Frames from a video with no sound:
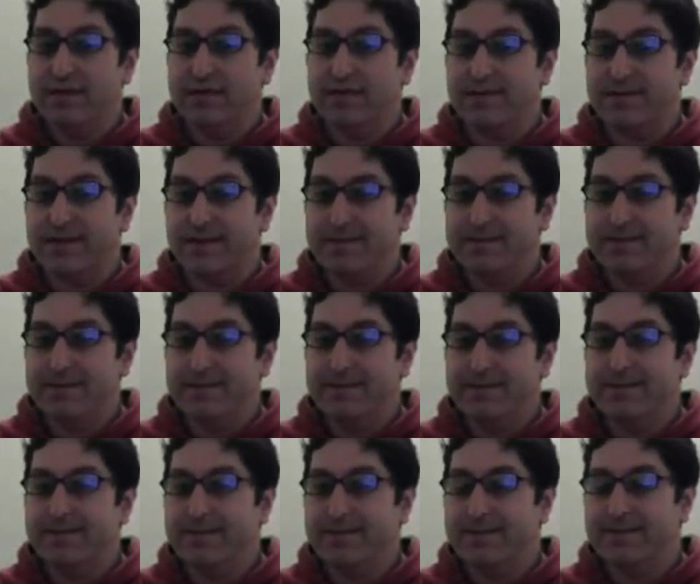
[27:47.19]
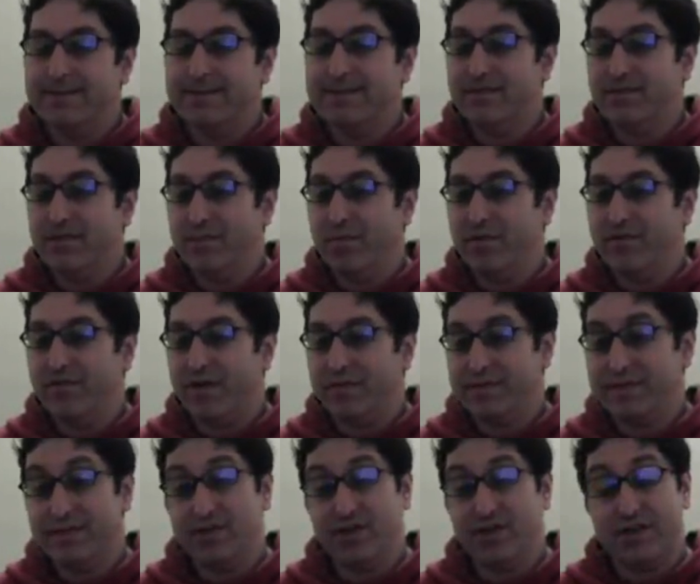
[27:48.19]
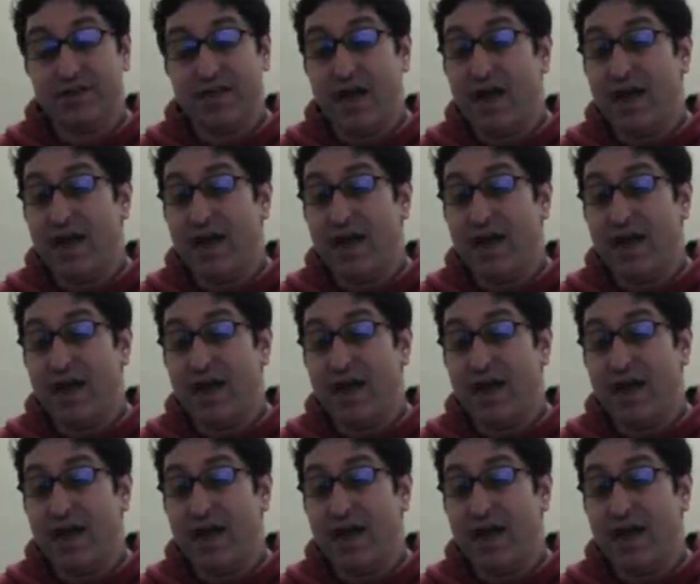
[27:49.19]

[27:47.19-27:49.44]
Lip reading: so 0.5% chance.